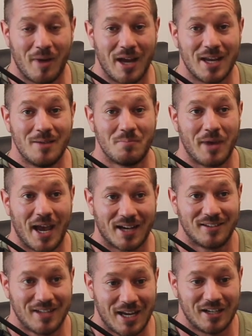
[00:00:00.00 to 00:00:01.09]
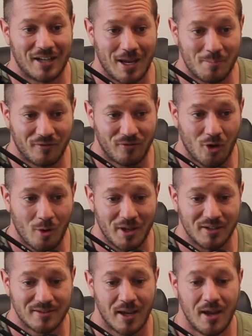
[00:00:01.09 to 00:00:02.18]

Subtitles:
might impact day-to-day performance